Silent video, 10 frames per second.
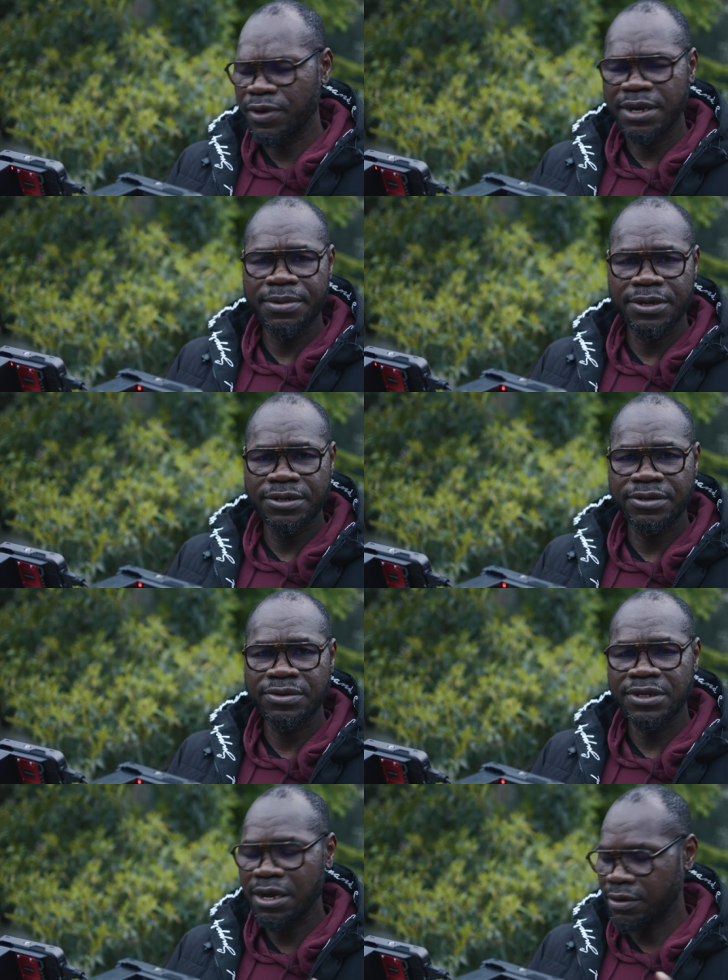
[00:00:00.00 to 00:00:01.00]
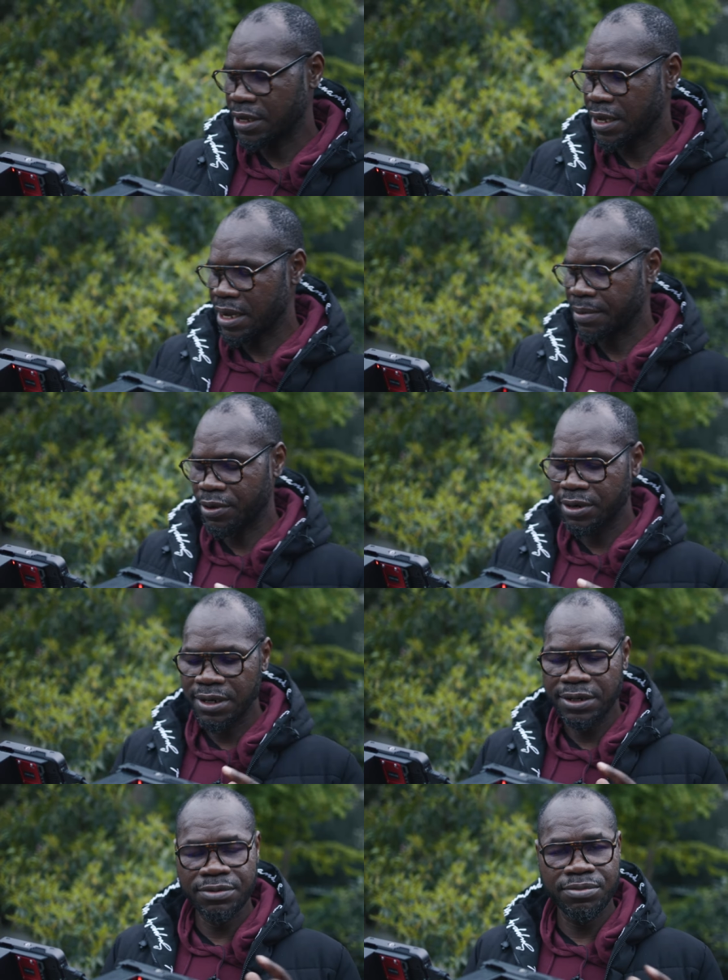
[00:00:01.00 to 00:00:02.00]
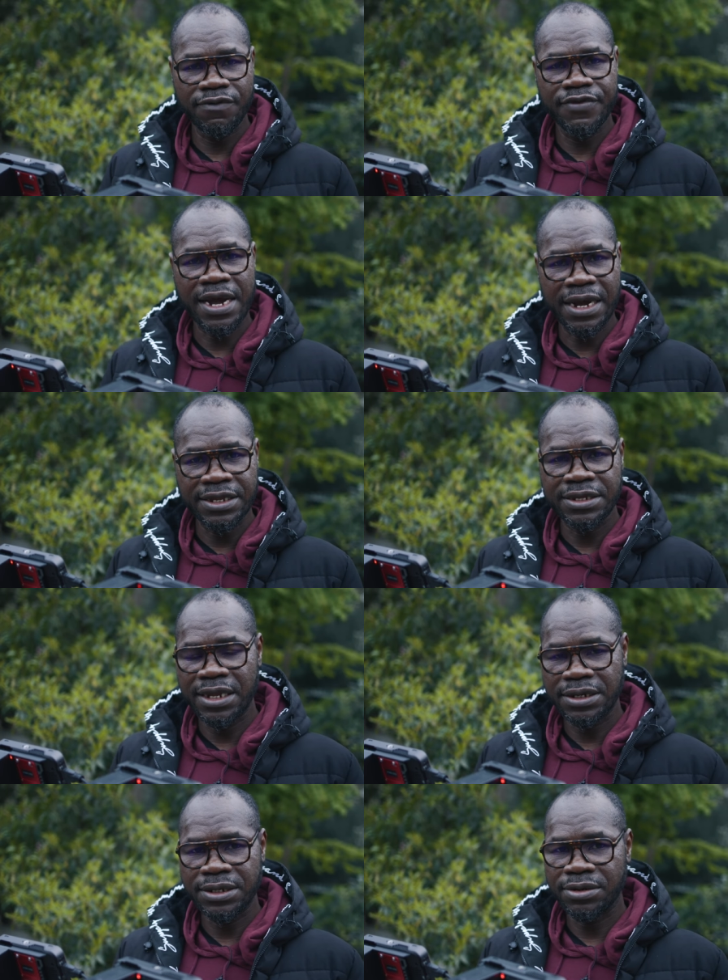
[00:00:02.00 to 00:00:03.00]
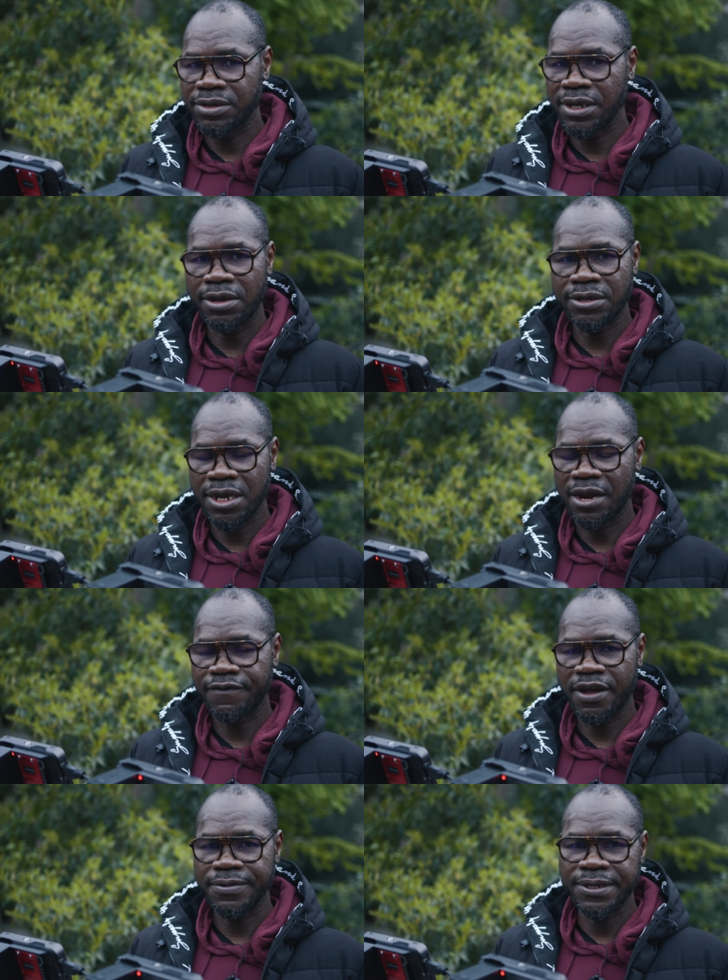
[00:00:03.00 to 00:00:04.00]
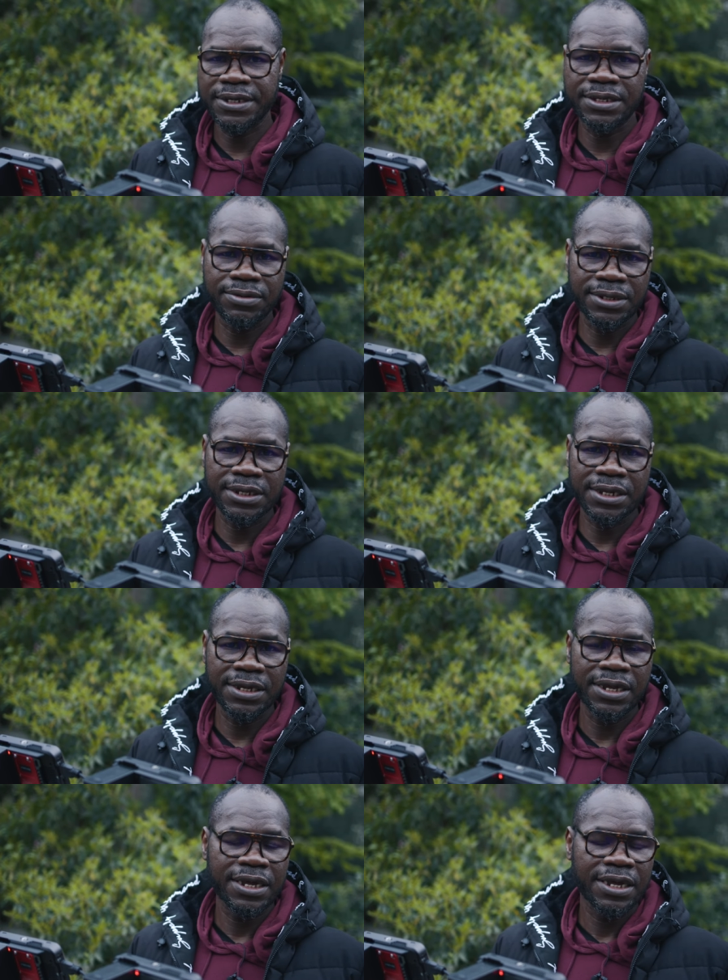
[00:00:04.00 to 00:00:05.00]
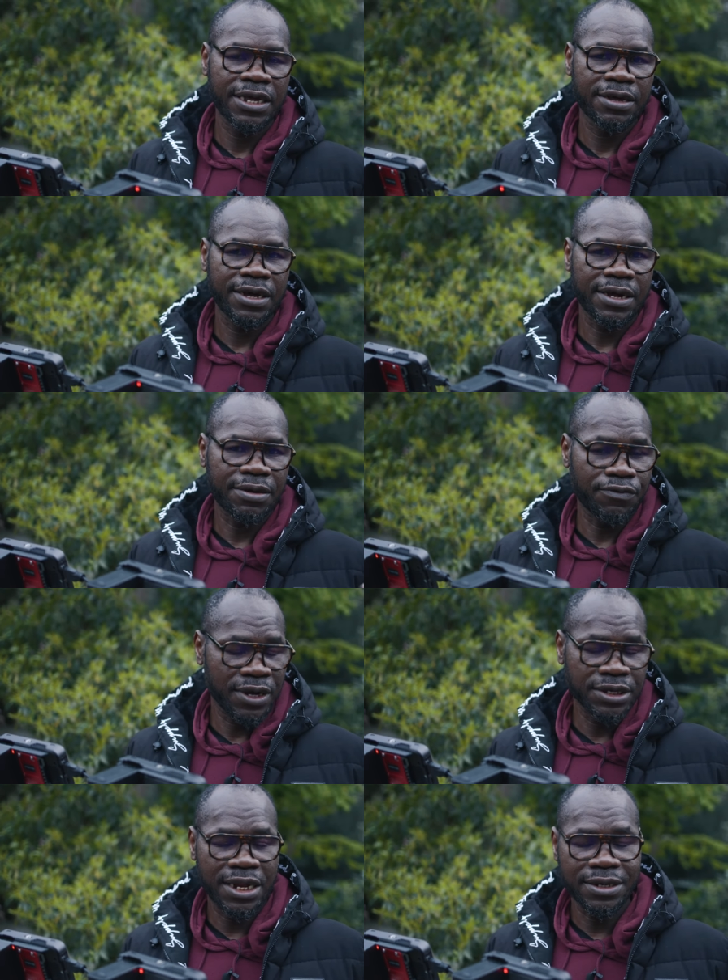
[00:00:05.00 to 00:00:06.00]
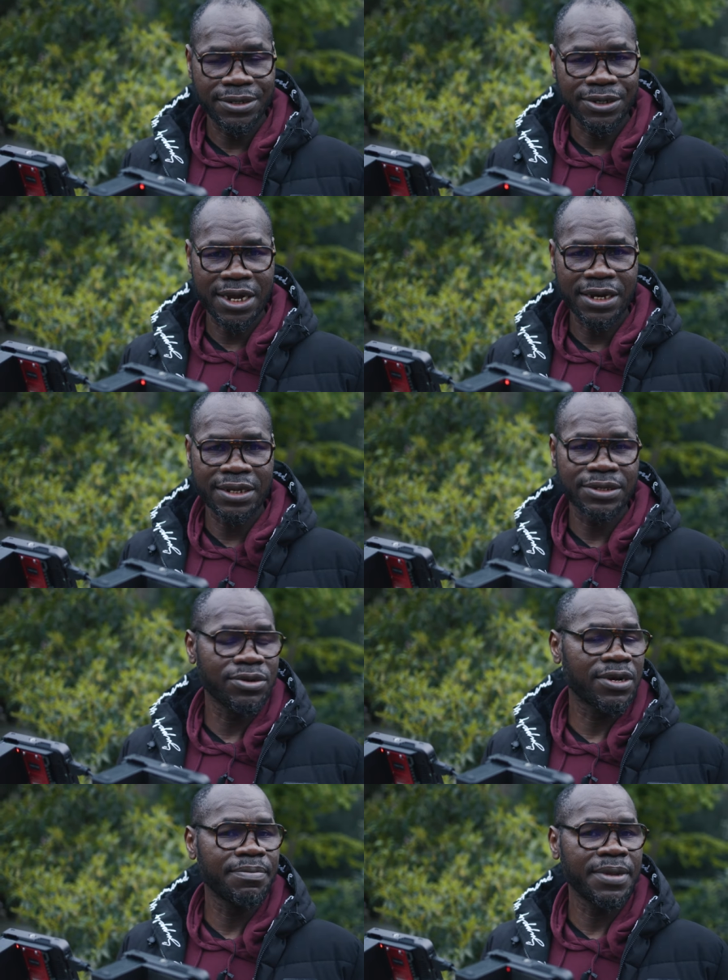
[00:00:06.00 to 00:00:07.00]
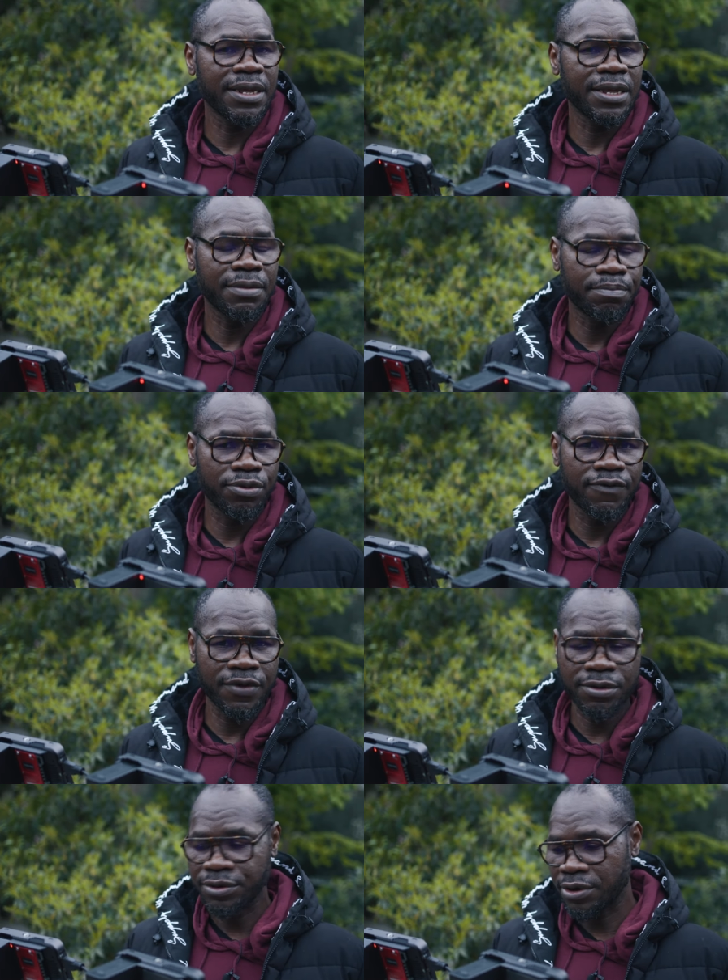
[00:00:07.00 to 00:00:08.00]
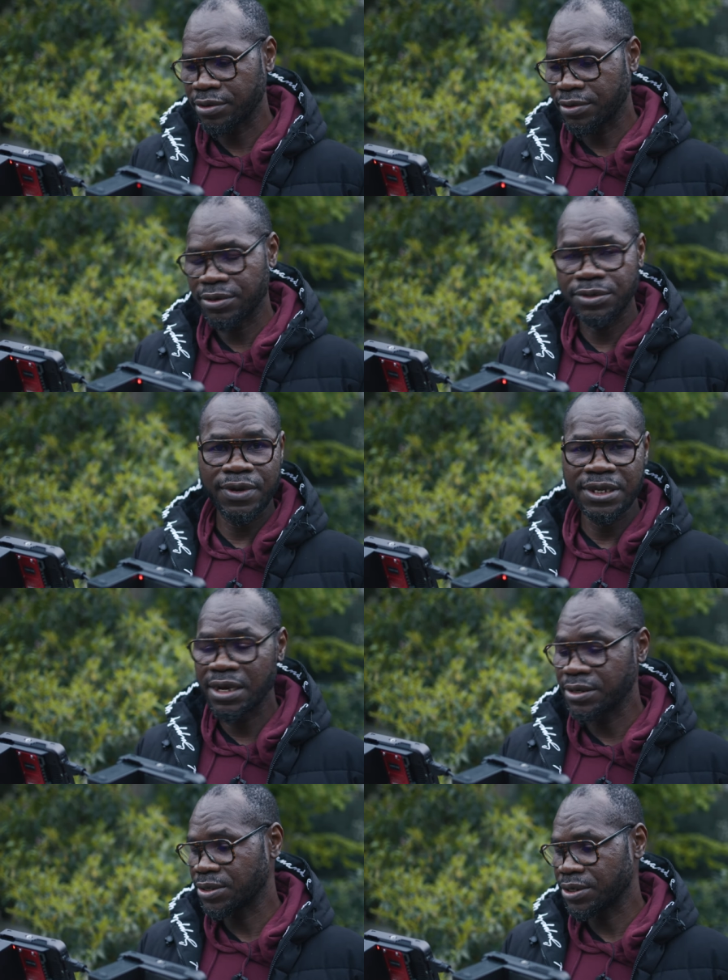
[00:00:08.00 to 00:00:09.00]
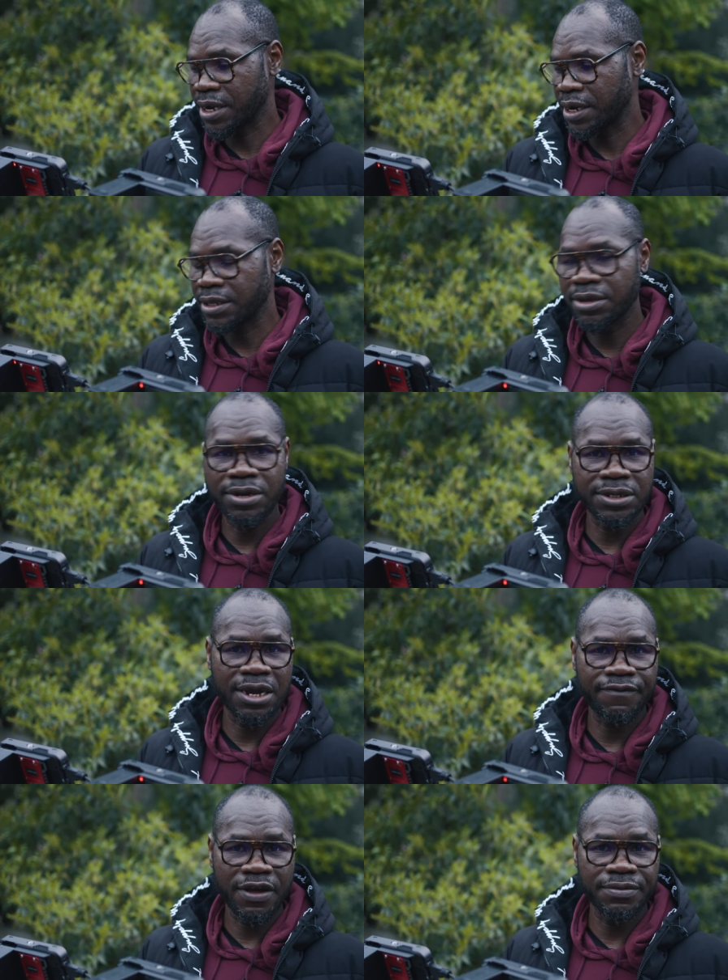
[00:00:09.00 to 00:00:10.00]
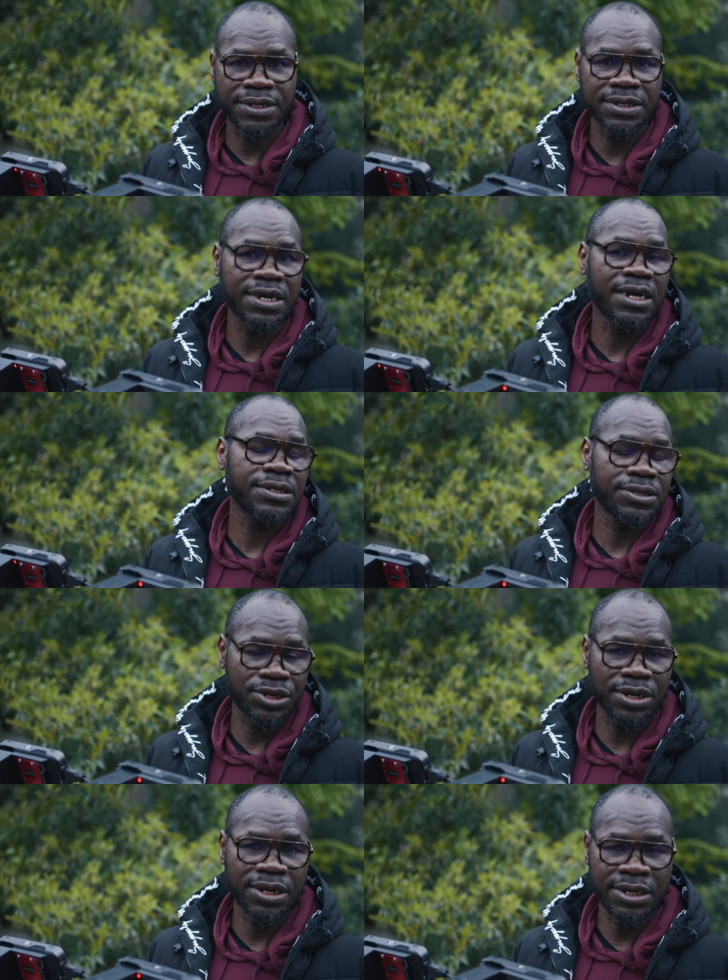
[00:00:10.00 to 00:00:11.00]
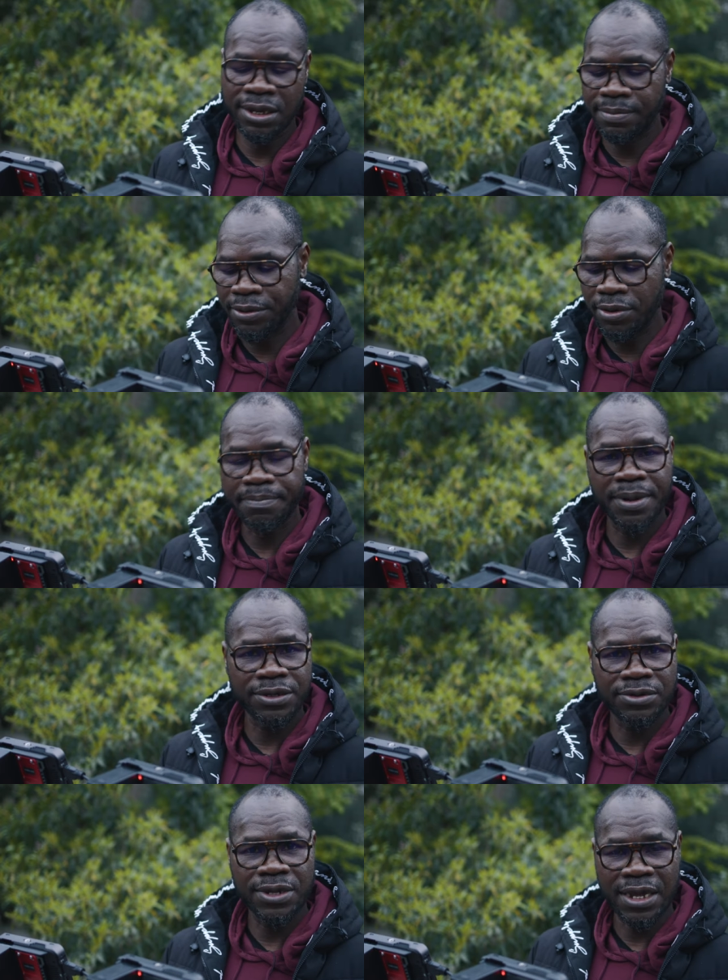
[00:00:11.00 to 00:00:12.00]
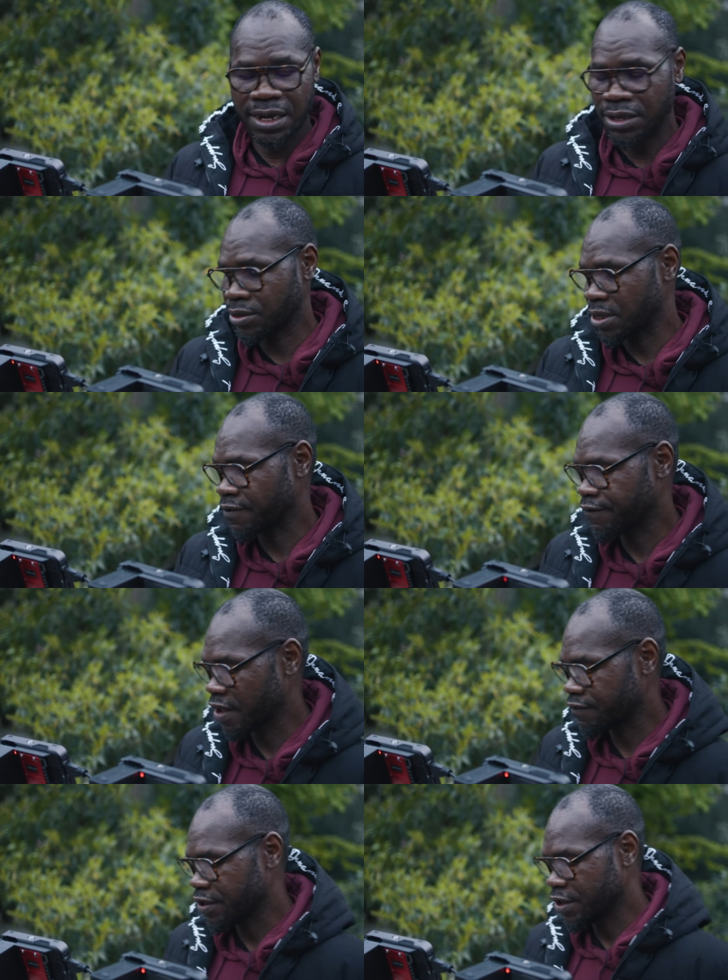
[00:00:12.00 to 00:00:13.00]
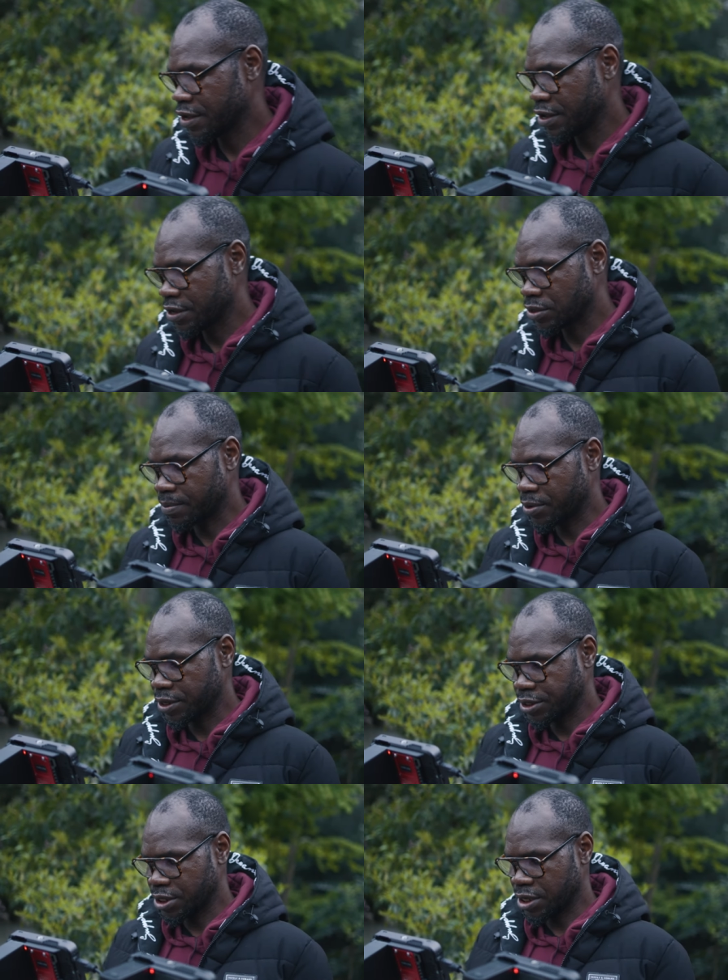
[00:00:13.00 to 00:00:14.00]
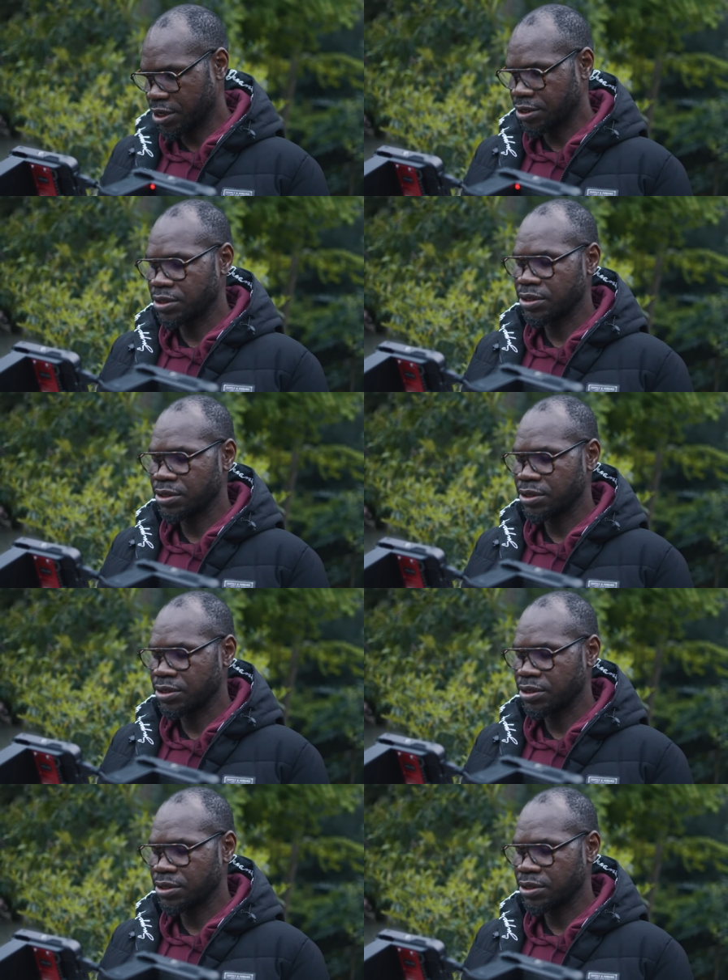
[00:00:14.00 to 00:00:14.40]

What I'm going to do now, I'm going to remove the eye detection on the EOS R5C to see when Derek's running is going to be improving or not. Because when Derek's running, the EOS R5C has struggled a little bit compared to the EOS R5. So I'm going to change